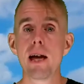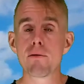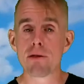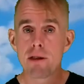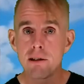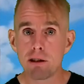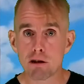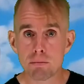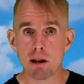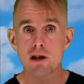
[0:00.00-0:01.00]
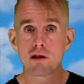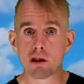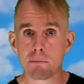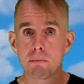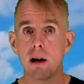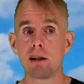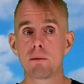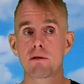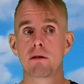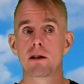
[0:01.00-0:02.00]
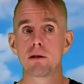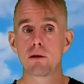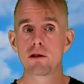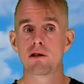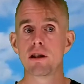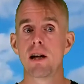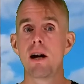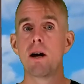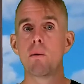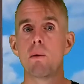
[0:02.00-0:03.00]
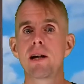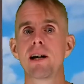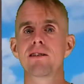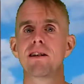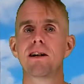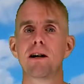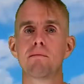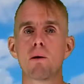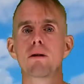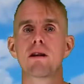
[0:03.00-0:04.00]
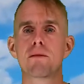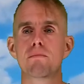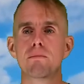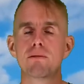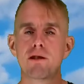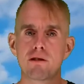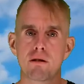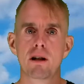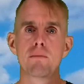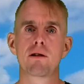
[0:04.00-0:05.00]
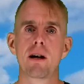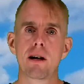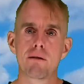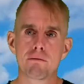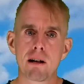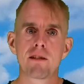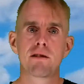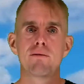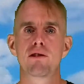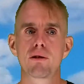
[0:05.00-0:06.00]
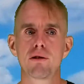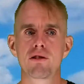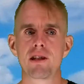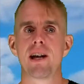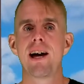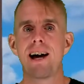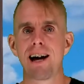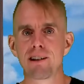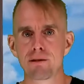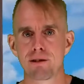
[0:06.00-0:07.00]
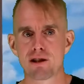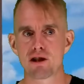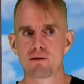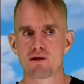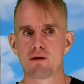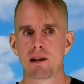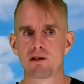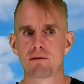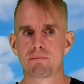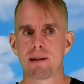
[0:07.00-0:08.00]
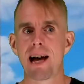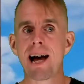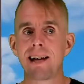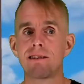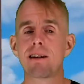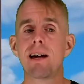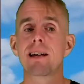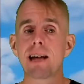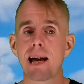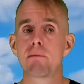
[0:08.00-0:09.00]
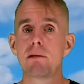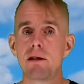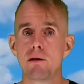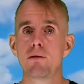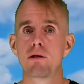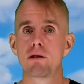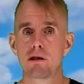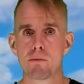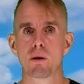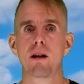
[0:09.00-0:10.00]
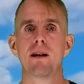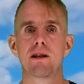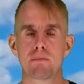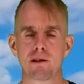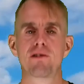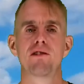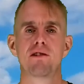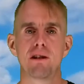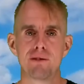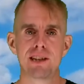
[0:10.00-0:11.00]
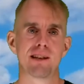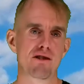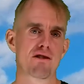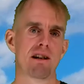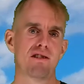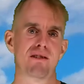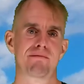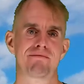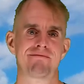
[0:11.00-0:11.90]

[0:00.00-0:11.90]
If this expression is combined with krieger Dougherty, we get a model that describes relative viscosity as a function of stress and can be used to model the presence of a yield stress.